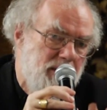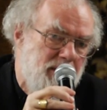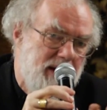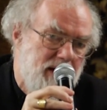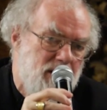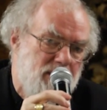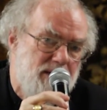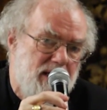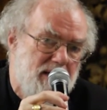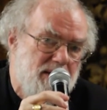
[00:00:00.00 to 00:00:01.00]
on their
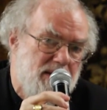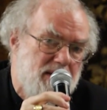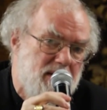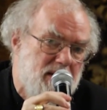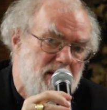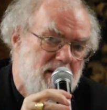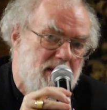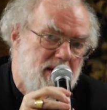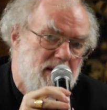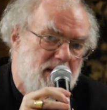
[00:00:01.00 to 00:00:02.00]
context,
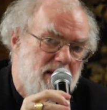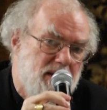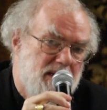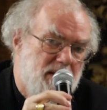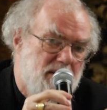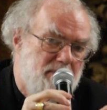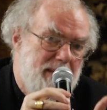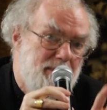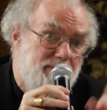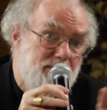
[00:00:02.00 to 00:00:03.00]
so that
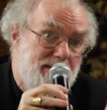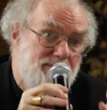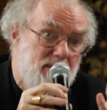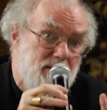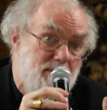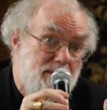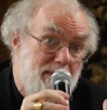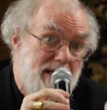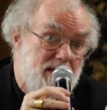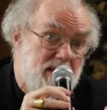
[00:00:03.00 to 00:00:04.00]
people from different groups
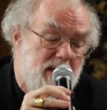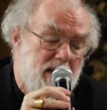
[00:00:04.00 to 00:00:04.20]
meet